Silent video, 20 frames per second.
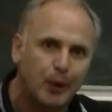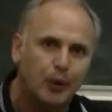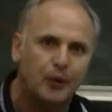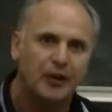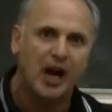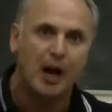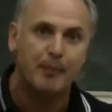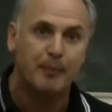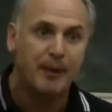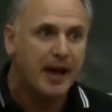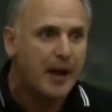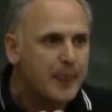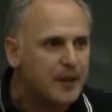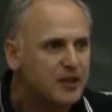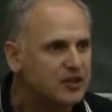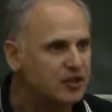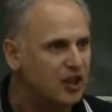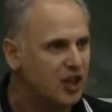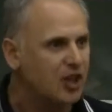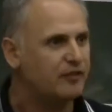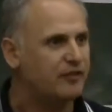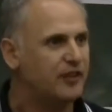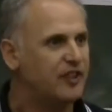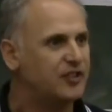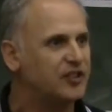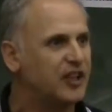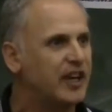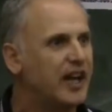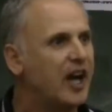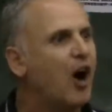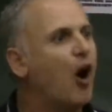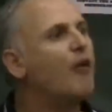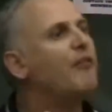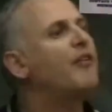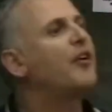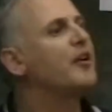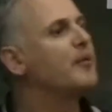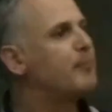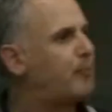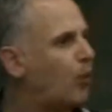building up in the surface are
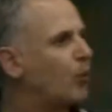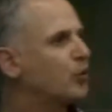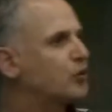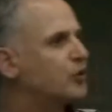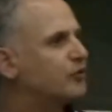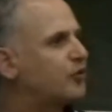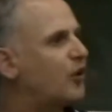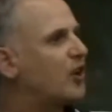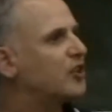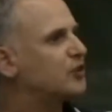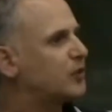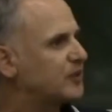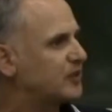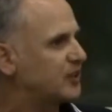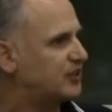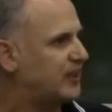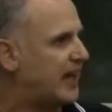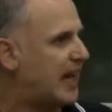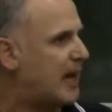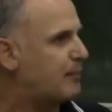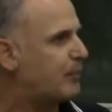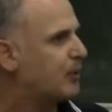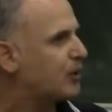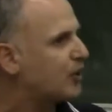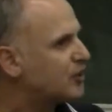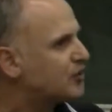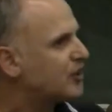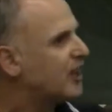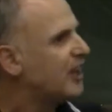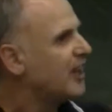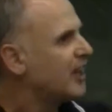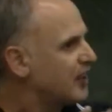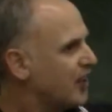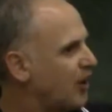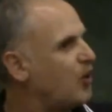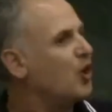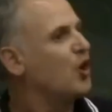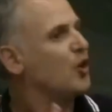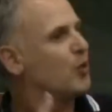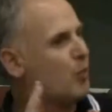very important for us to understand because,
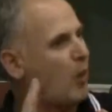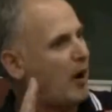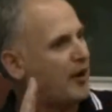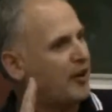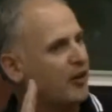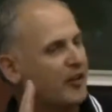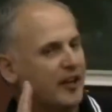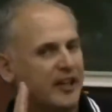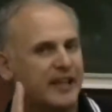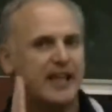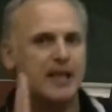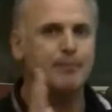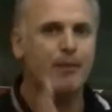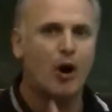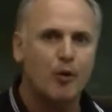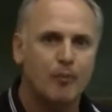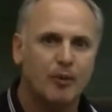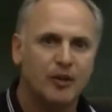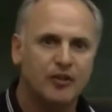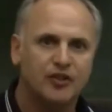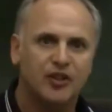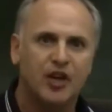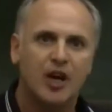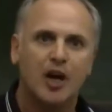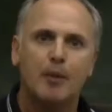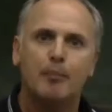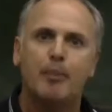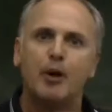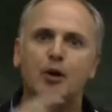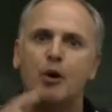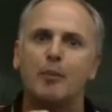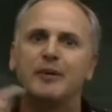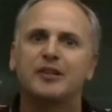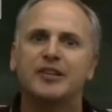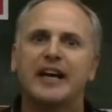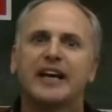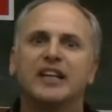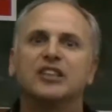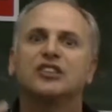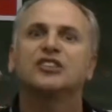you know, you might know the key moments, but you'll be
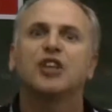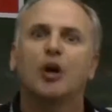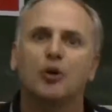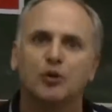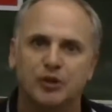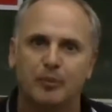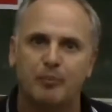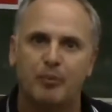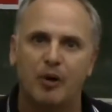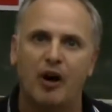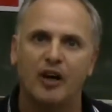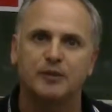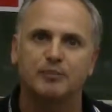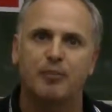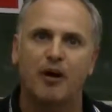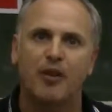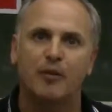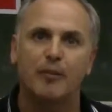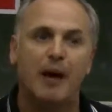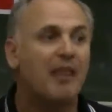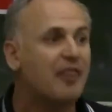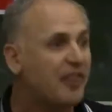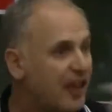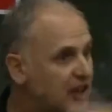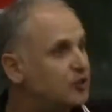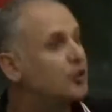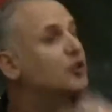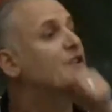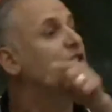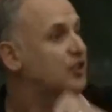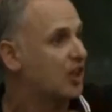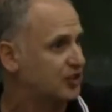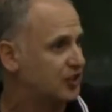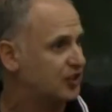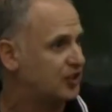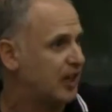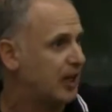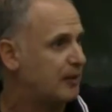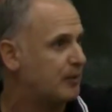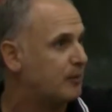taken so surprised by them. And thus you can
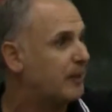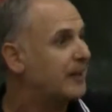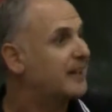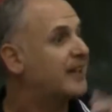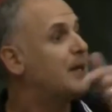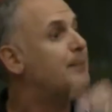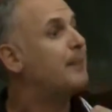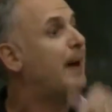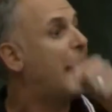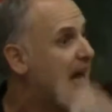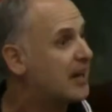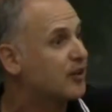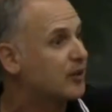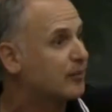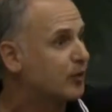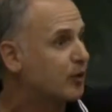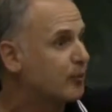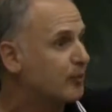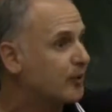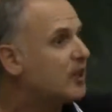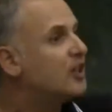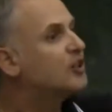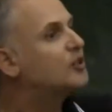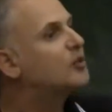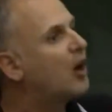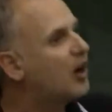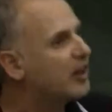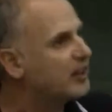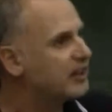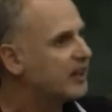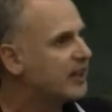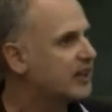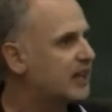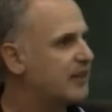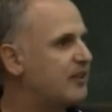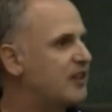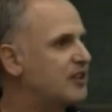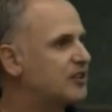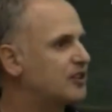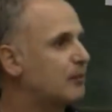start to shape, keep ahead of the movement, try and
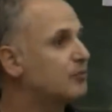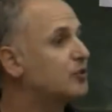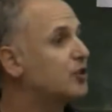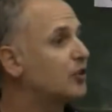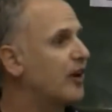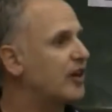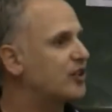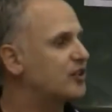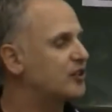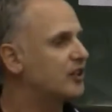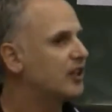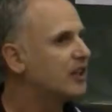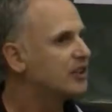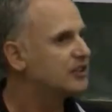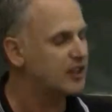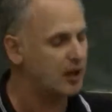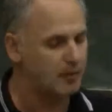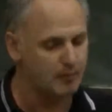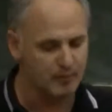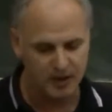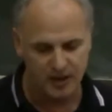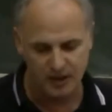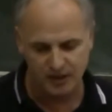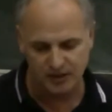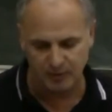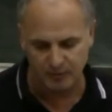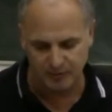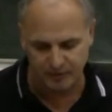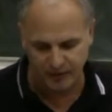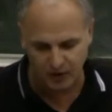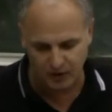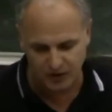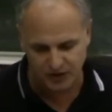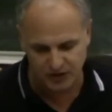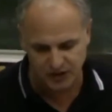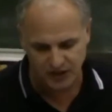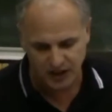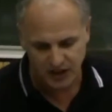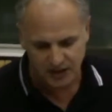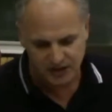give it some direction, some, some
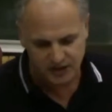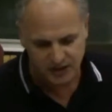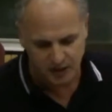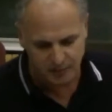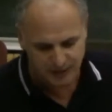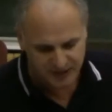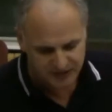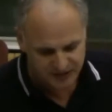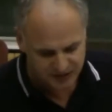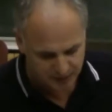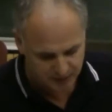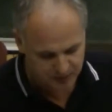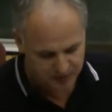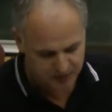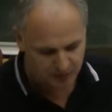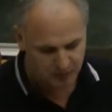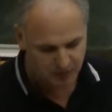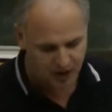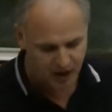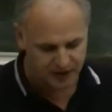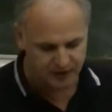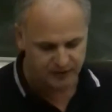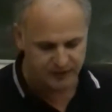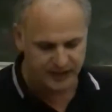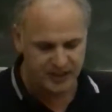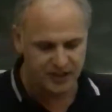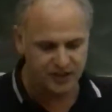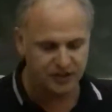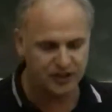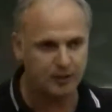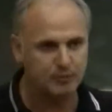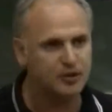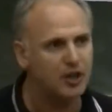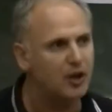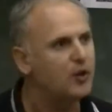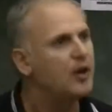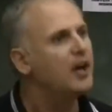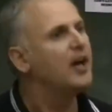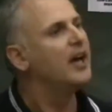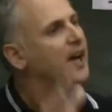focus, some, some, some kind of leadership.
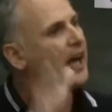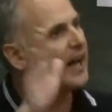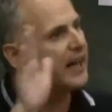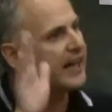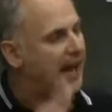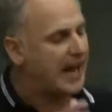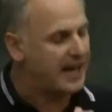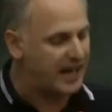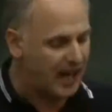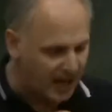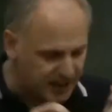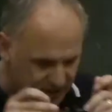So again,